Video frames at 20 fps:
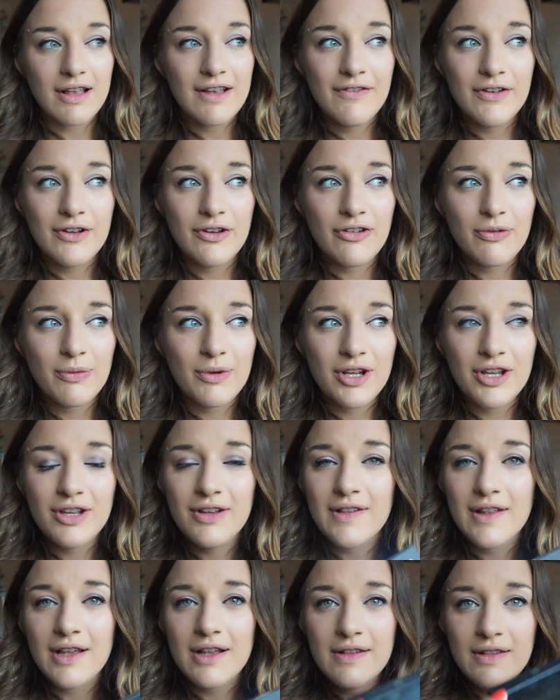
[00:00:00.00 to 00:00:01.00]
If you just want to
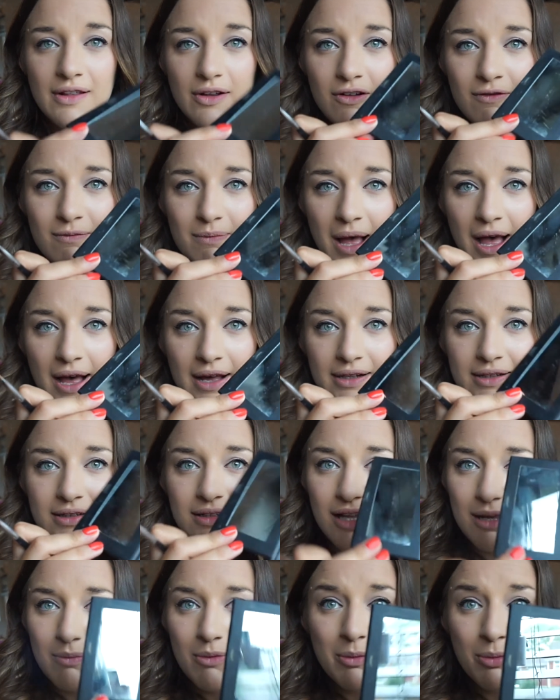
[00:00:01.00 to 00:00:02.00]
use it as a compact,
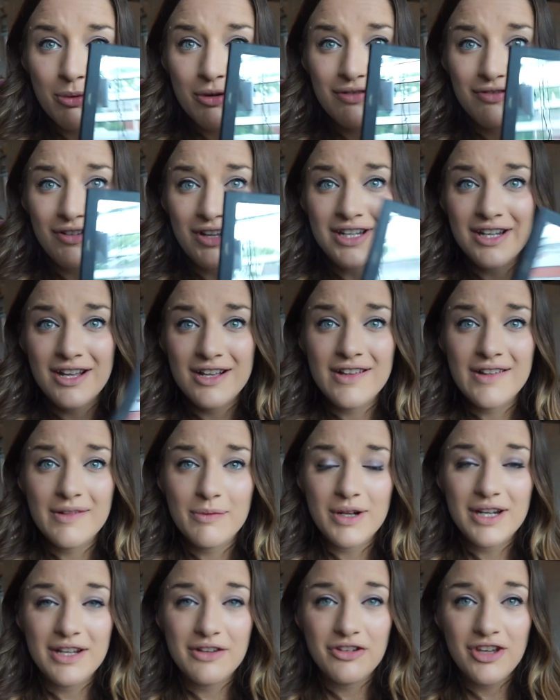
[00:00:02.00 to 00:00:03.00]
like my boyfriend does
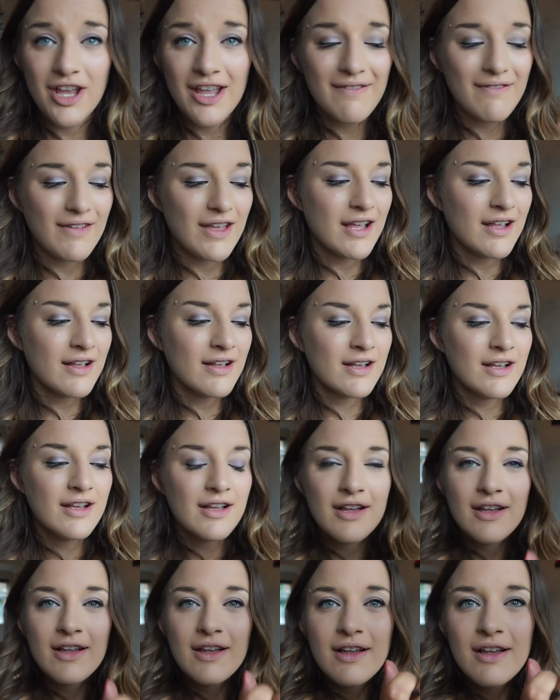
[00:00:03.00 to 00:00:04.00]
when he's shaving,
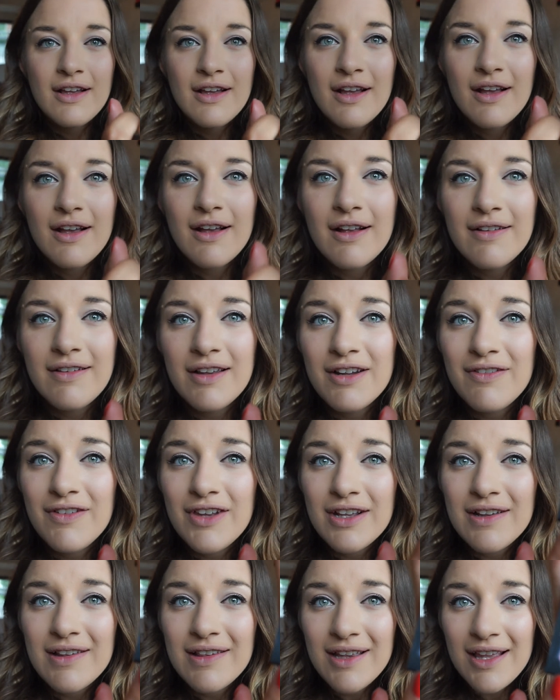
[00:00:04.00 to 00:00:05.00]
I don't know if
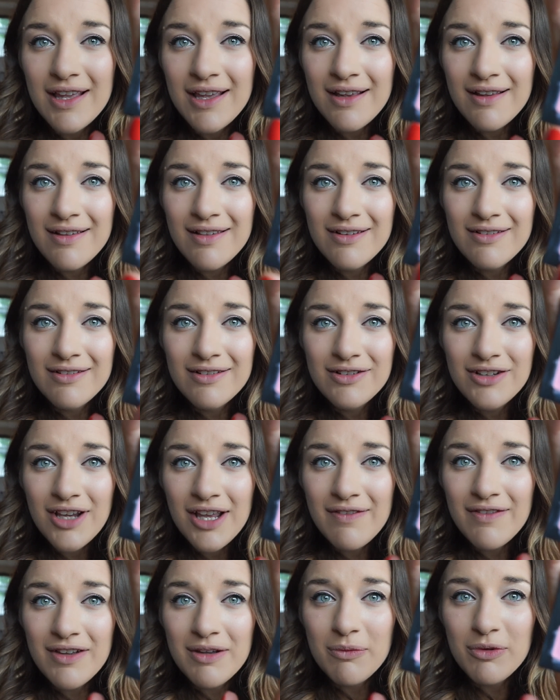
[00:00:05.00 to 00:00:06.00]
you can see, it's got
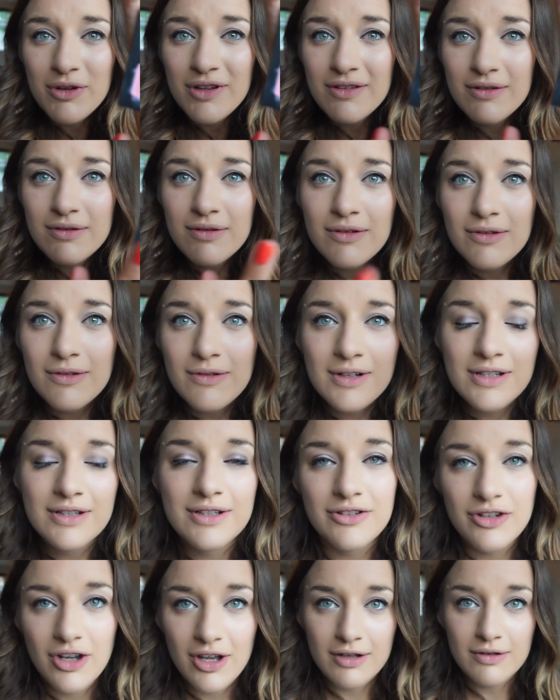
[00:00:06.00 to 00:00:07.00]
shaving bristles all in
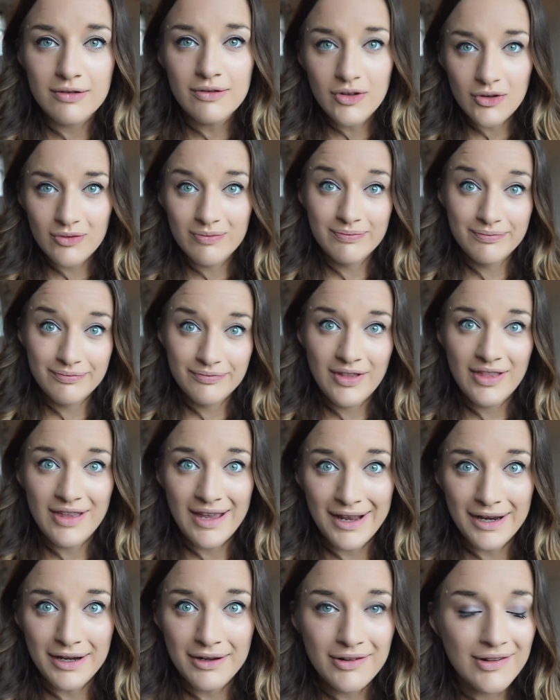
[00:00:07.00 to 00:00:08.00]
the gels,
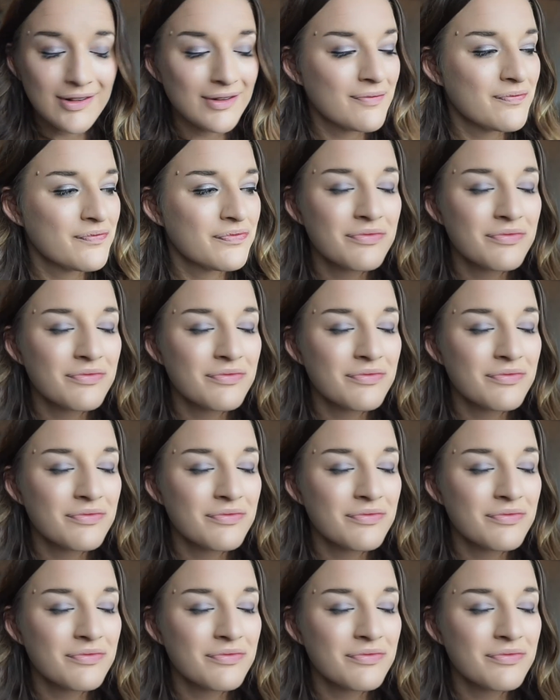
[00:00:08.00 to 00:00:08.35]
thanks.